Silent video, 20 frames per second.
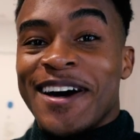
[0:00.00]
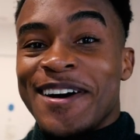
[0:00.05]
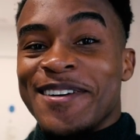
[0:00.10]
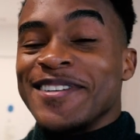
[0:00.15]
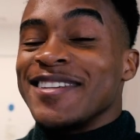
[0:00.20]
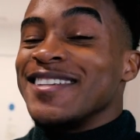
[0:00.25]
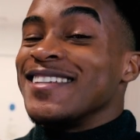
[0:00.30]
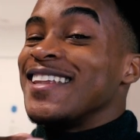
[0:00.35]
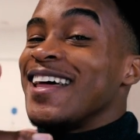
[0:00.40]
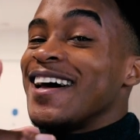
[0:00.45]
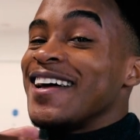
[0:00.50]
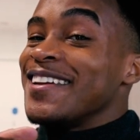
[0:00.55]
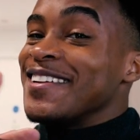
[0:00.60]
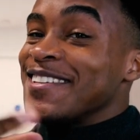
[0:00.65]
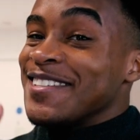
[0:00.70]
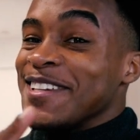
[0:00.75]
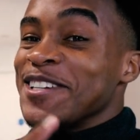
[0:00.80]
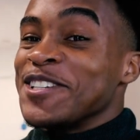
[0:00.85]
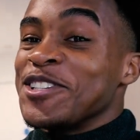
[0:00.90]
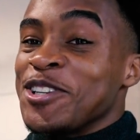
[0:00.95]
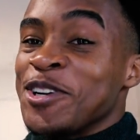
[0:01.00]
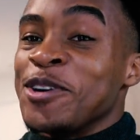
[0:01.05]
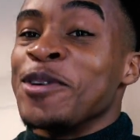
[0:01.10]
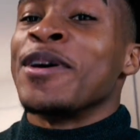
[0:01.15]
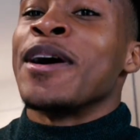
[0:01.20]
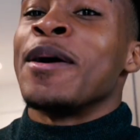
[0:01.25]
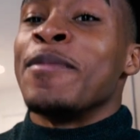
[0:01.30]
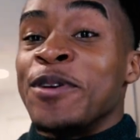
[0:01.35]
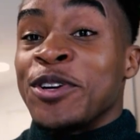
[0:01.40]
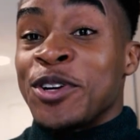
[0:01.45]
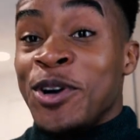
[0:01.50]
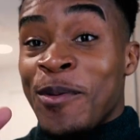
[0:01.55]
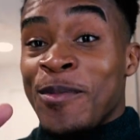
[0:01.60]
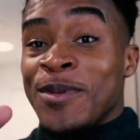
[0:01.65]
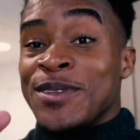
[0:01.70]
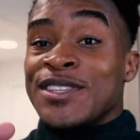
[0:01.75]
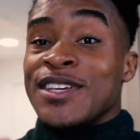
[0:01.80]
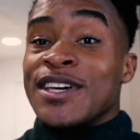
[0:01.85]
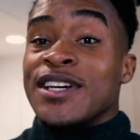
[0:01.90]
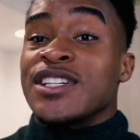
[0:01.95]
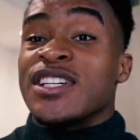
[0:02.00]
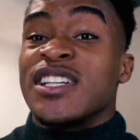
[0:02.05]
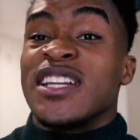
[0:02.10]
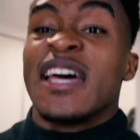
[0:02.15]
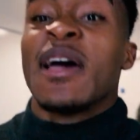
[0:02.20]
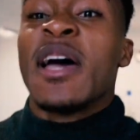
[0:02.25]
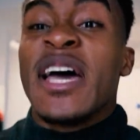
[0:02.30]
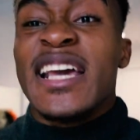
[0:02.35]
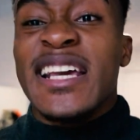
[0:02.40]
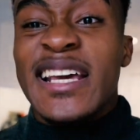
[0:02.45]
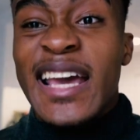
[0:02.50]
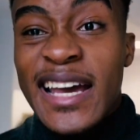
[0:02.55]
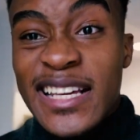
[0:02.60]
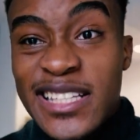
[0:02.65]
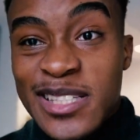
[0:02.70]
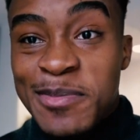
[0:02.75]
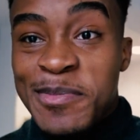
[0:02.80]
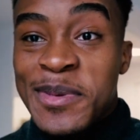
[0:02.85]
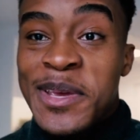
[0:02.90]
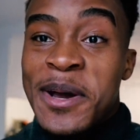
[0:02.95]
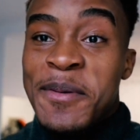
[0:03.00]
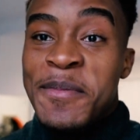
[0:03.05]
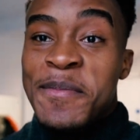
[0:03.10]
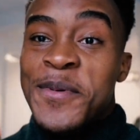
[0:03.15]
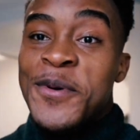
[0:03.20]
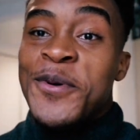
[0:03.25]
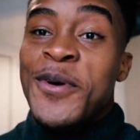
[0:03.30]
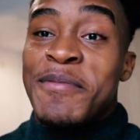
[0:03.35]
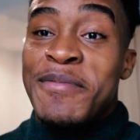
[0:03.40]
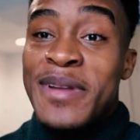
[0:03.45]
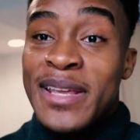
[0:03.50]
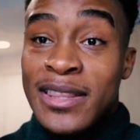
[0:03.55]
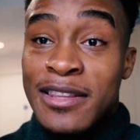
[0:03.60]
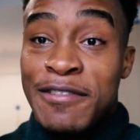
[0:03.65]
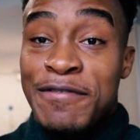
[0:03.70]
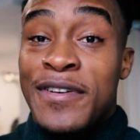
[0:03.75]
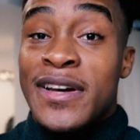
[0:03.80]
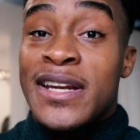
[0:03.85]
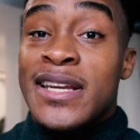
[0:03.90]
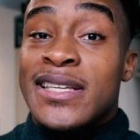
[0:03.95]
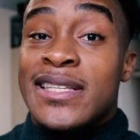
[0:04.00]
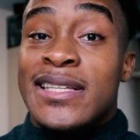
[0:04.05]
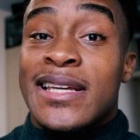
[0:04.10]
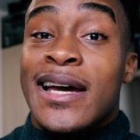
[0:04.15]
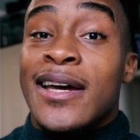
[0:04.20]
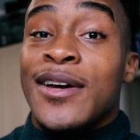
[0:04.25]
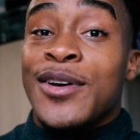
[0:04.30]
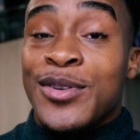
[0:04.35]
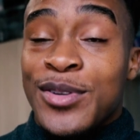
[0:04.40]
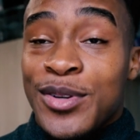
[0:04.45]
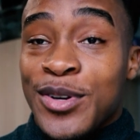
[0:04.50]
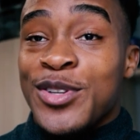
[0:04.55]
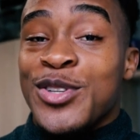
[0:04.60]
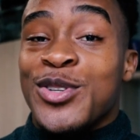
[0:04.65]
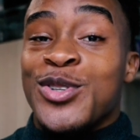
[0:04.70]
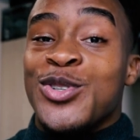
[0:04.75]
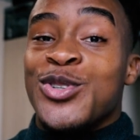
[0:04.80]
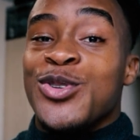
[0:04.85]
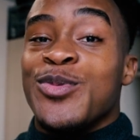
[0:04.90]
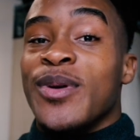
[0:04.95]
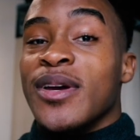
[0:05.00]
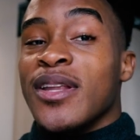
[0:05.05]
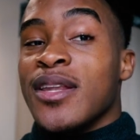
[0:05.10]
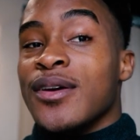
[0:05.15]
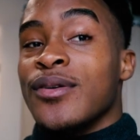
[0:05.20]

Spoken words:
out. That is a joke. Come on, comment section. Gas me up, bro. I'm like the funniest guy on YouTube right